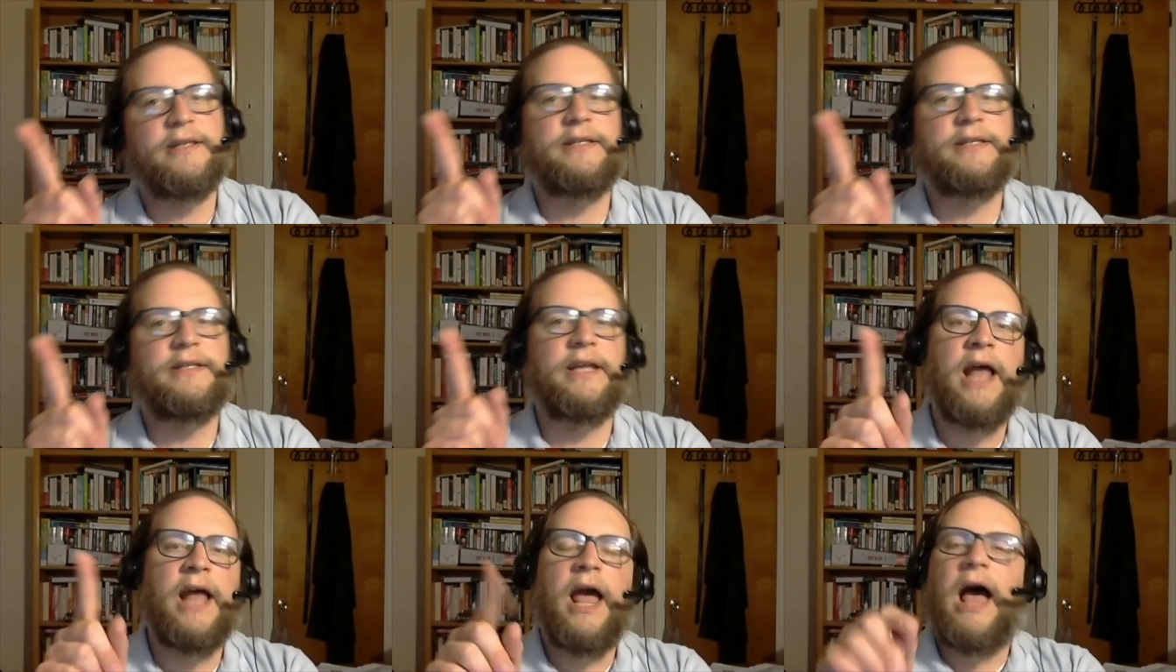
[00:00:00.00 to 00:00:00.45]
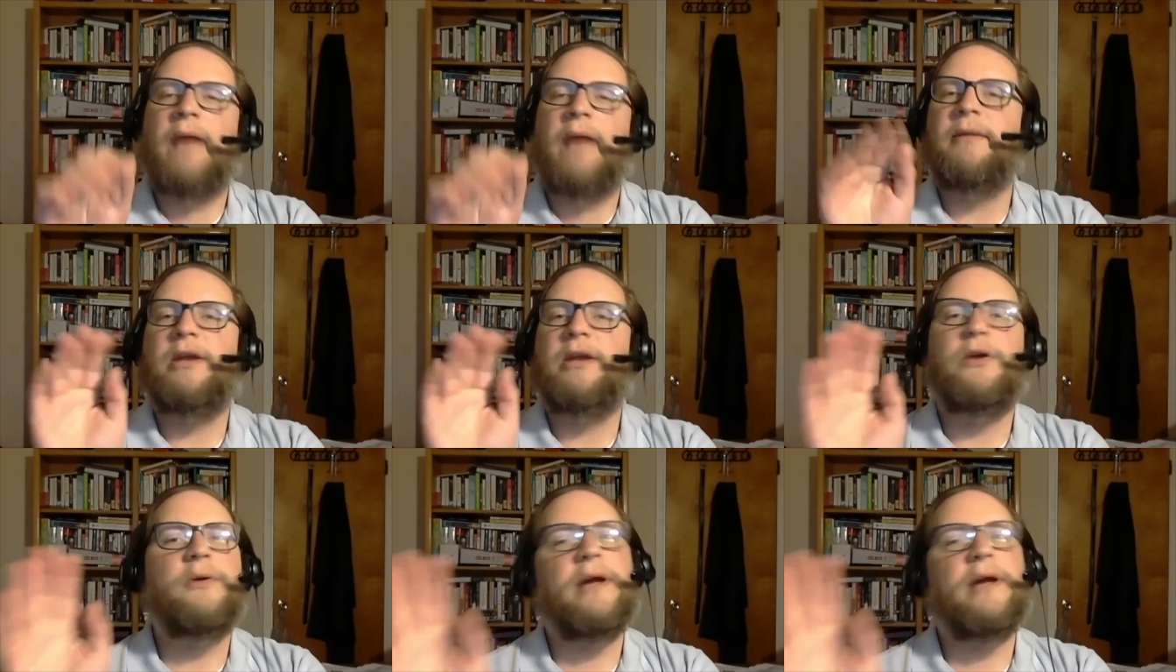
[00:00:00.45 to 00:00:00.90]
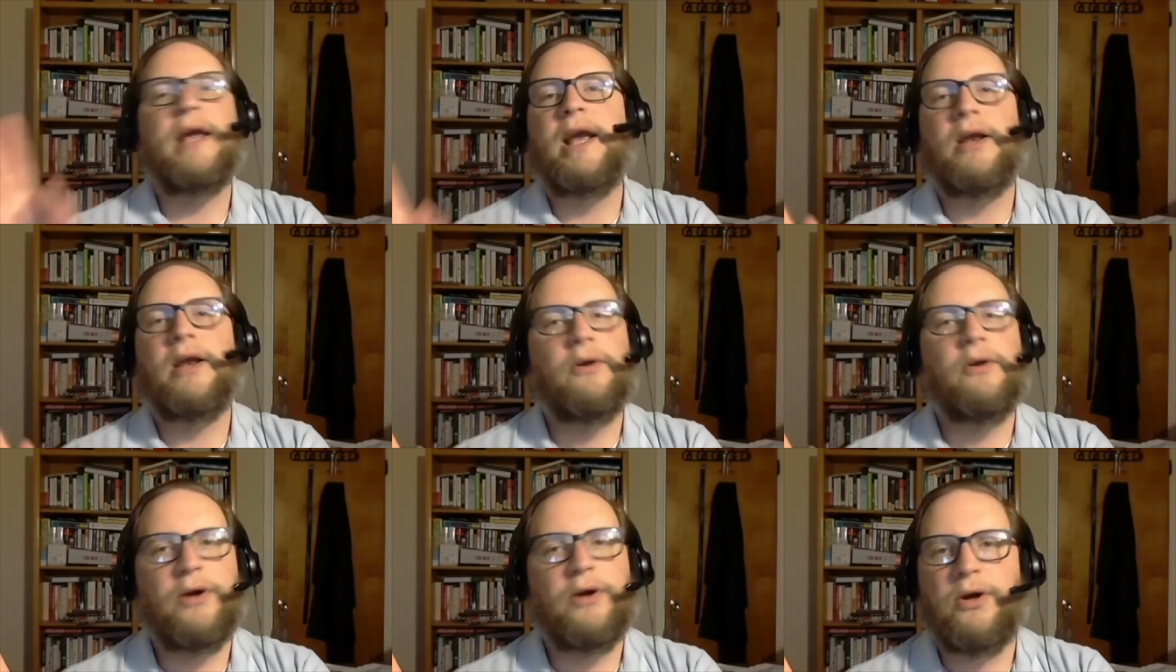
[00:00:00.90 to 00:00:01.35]
And I mean, you can get
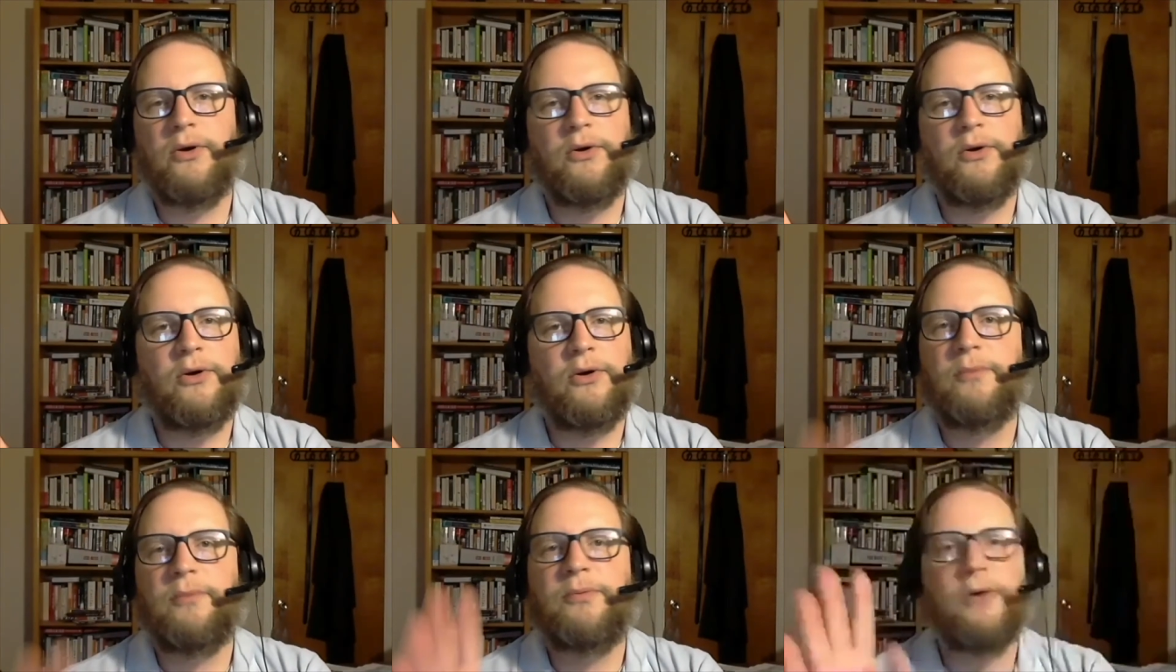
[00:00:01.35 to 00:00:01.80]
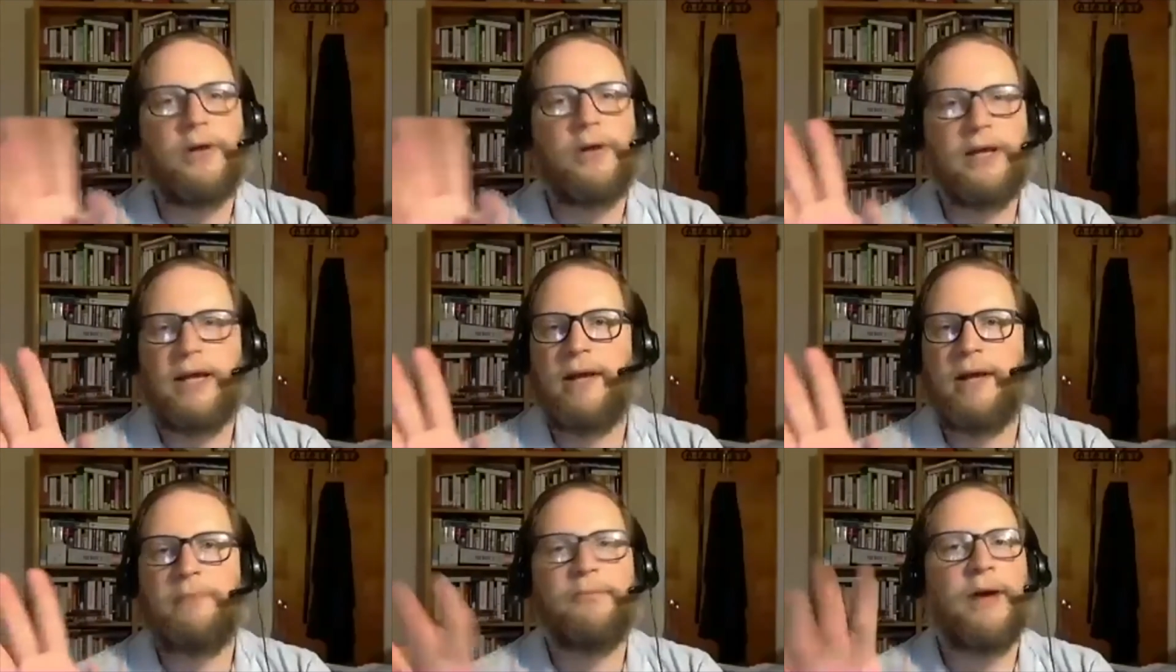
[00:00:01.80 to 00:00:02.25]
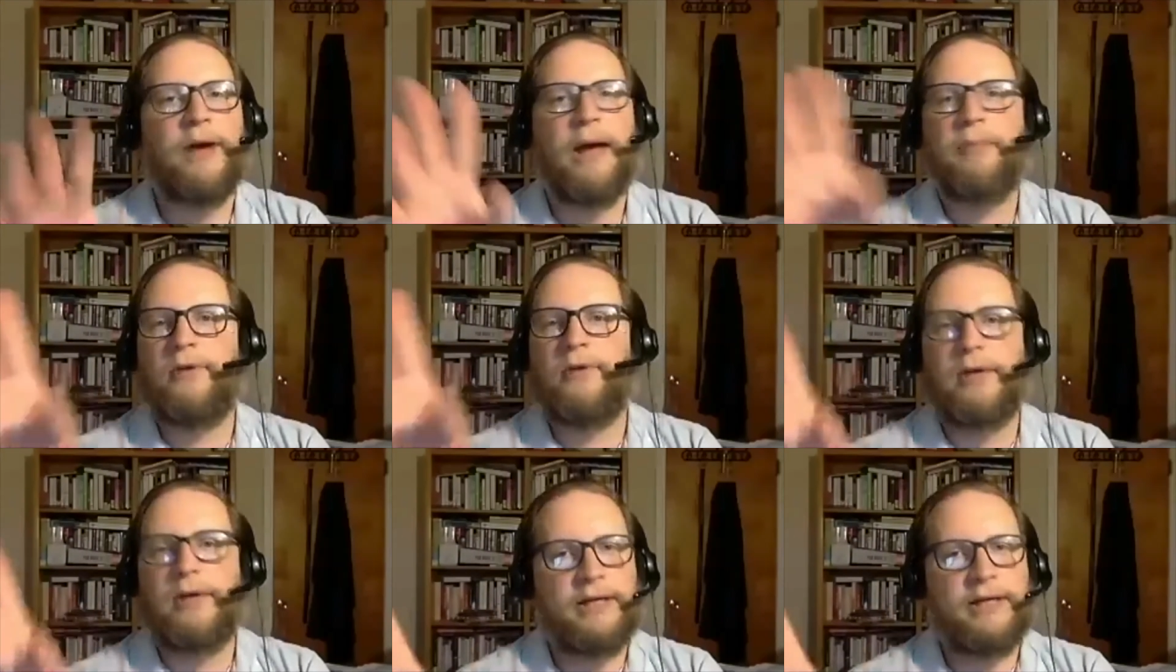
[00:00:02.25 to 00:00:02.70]
on Google, put in
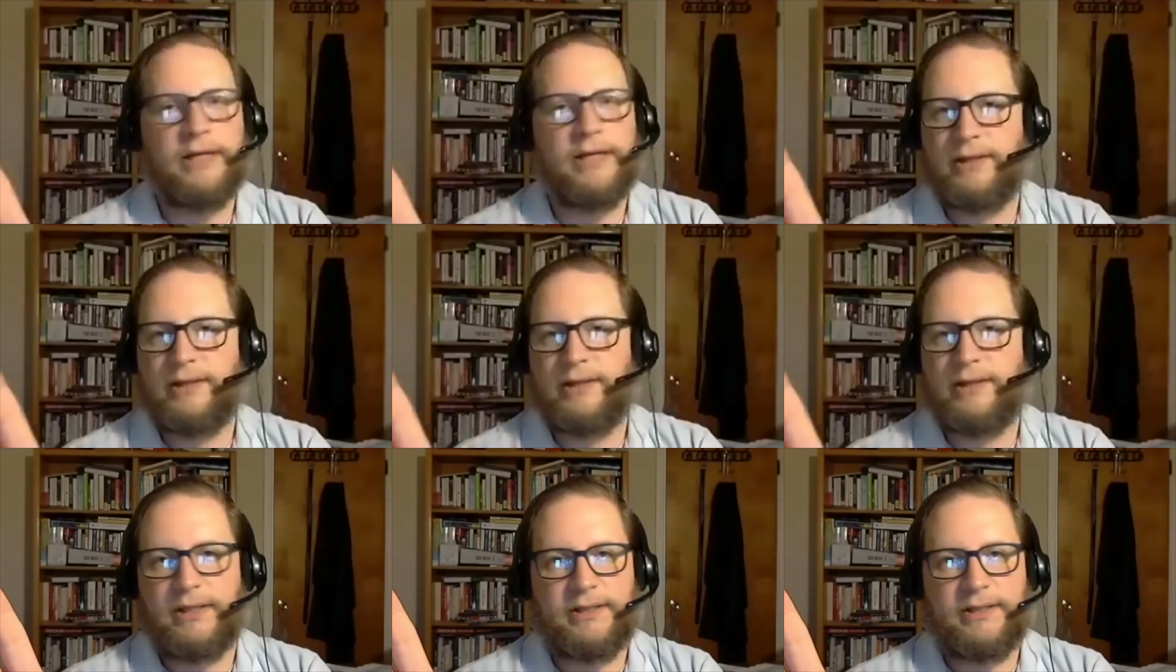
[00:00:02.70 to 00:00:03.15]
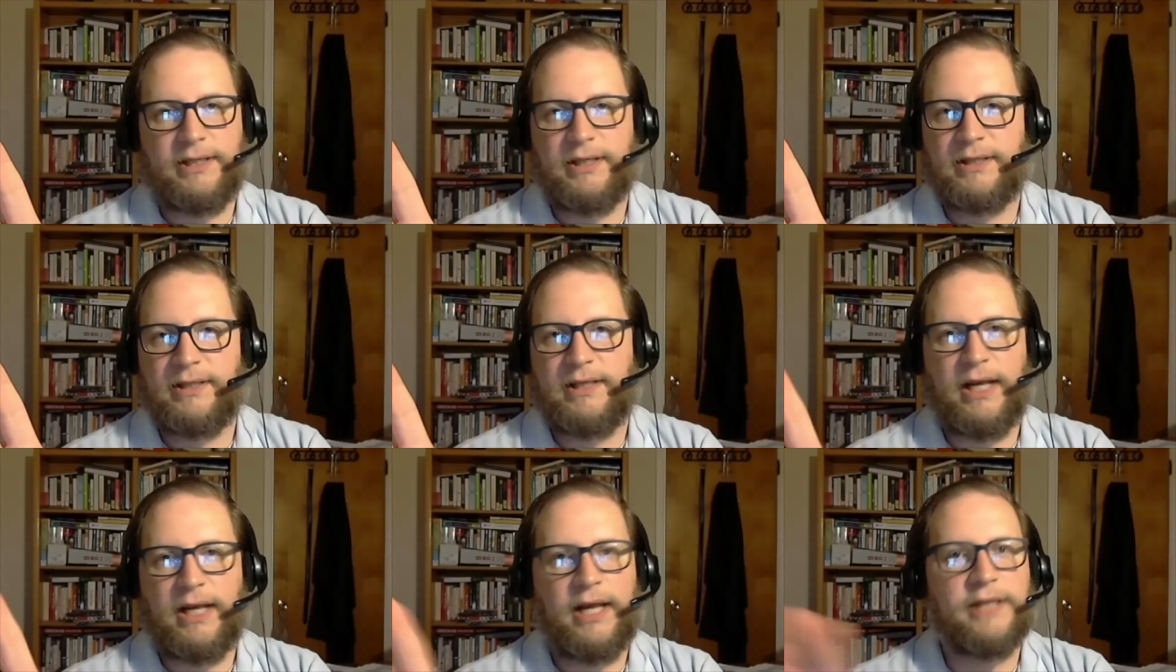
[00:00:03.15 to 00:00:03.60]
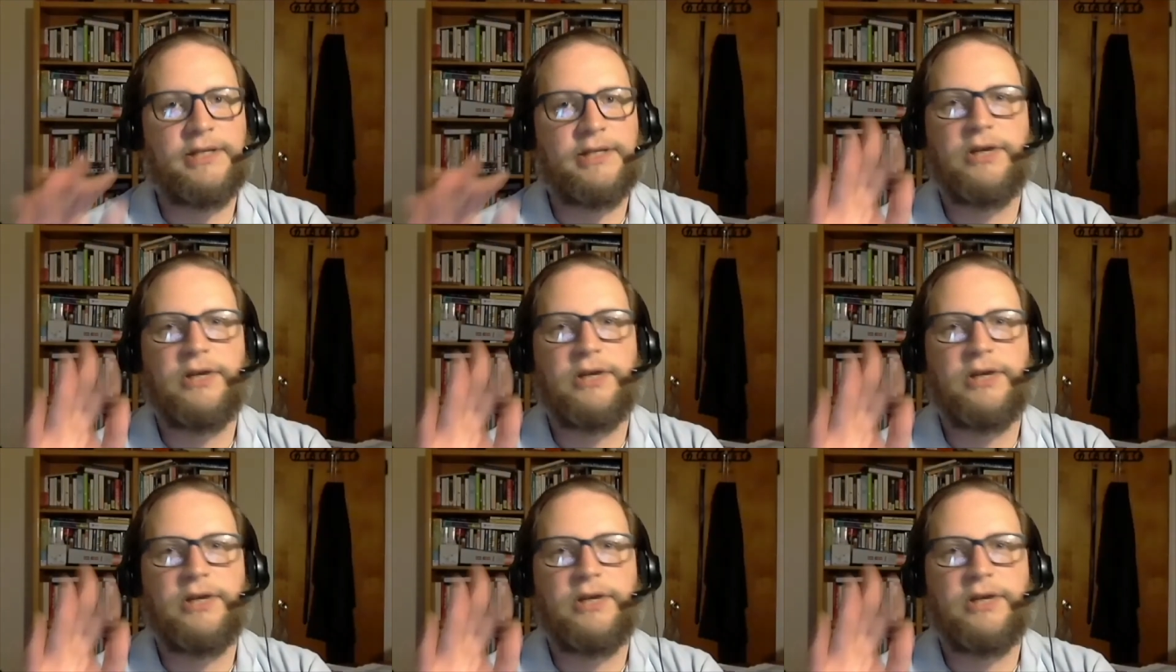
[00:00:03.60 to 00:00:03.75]
Bible inconsistencies,